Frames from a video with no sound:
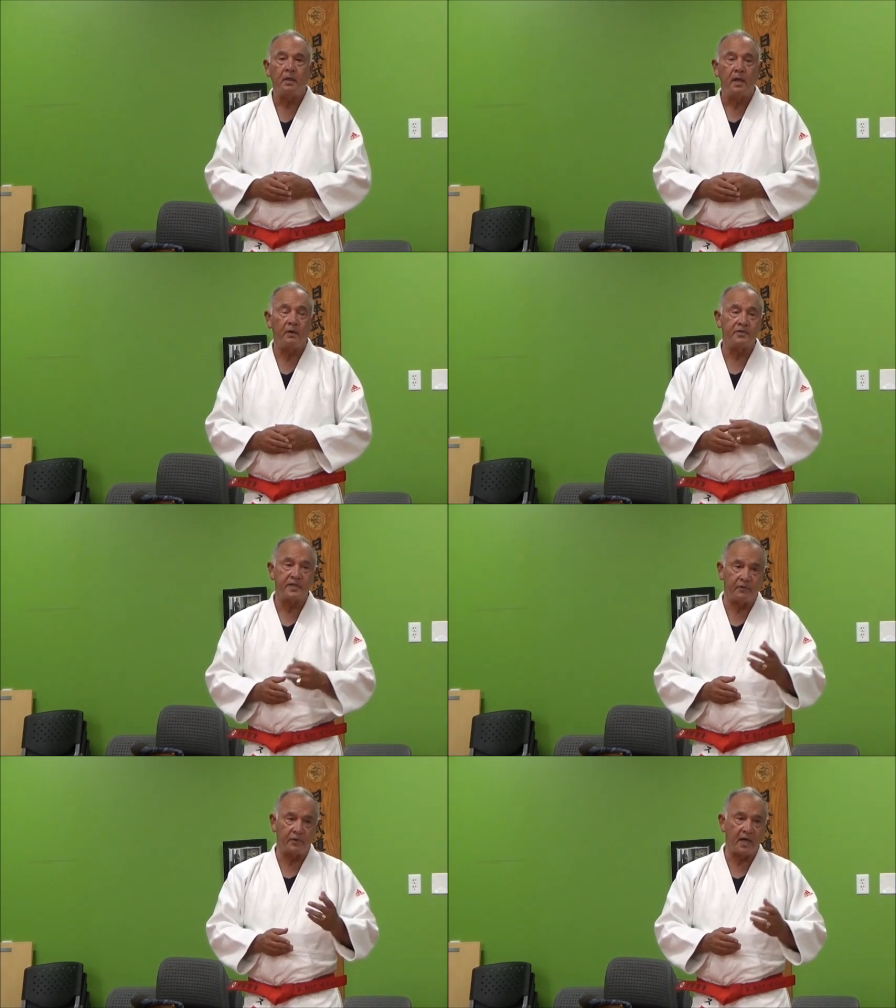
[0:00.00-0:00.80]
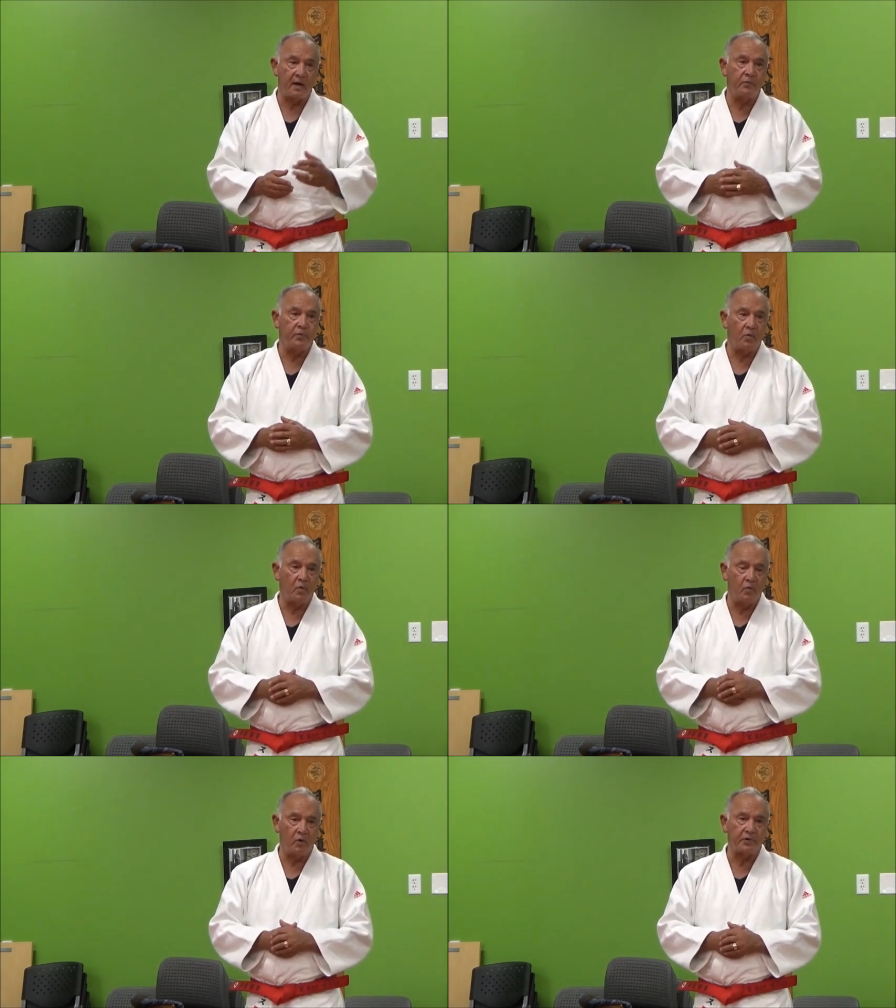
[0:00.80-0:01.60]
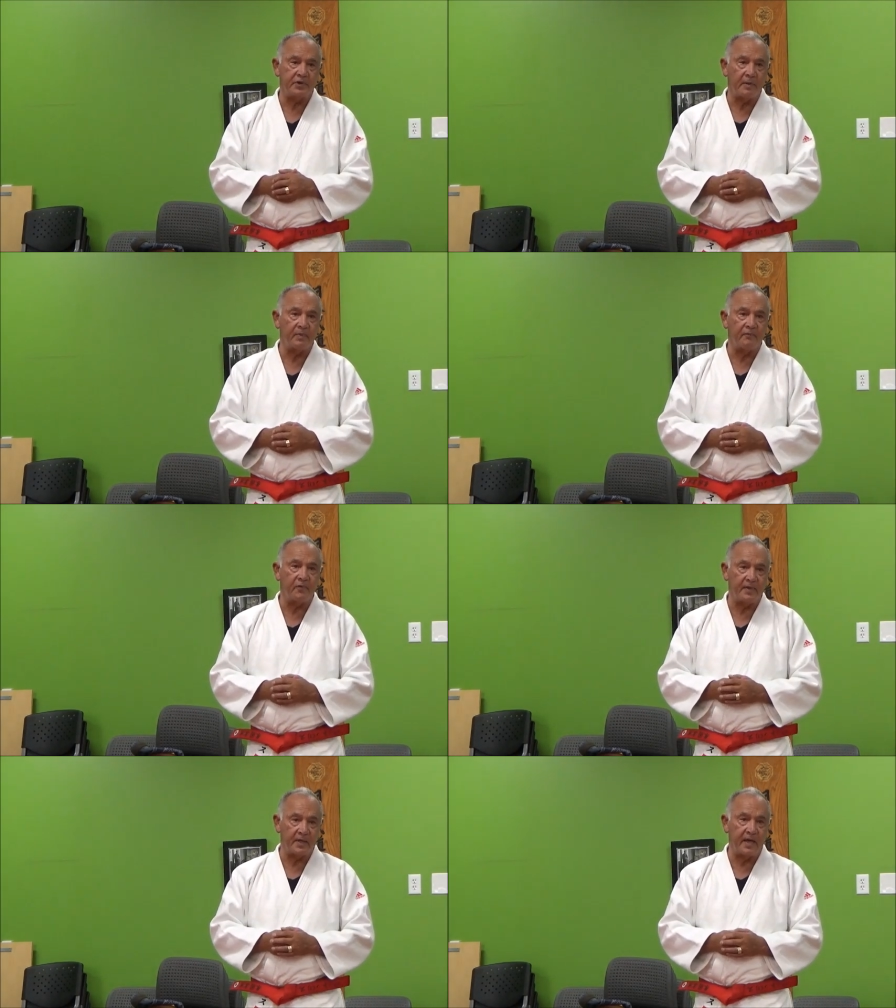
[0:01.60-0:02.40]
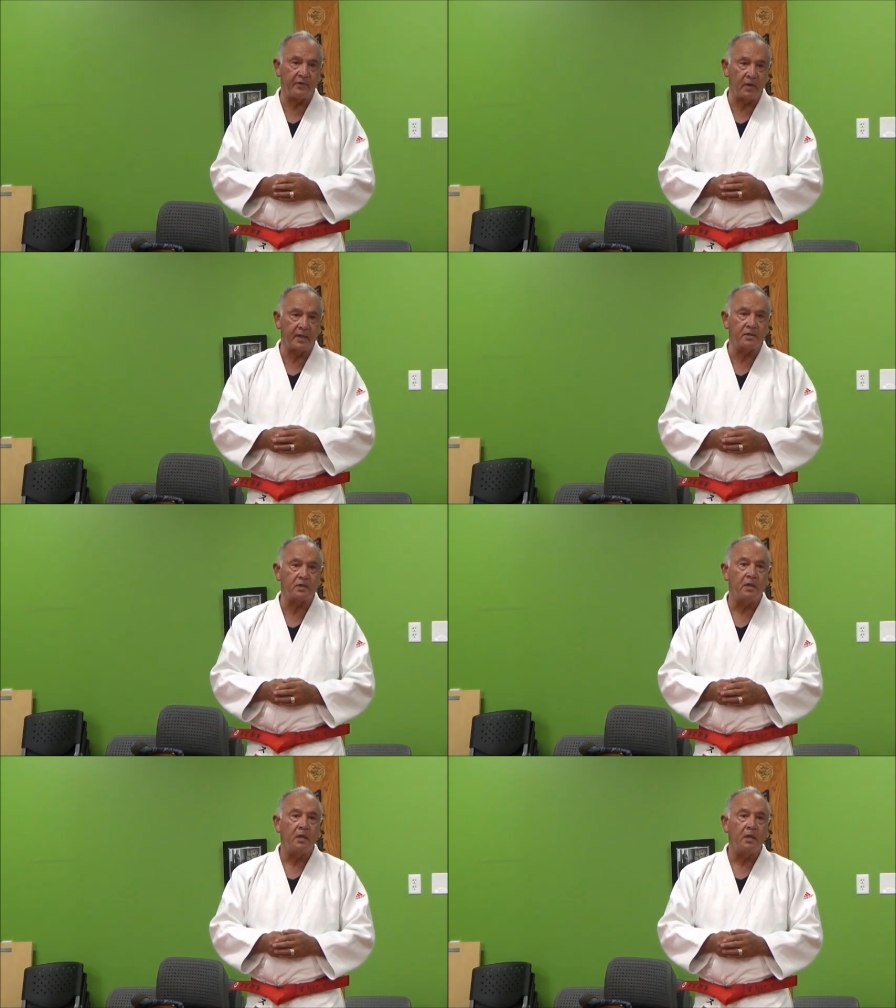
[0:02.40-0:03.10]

He was several times world champion from the Netherlands.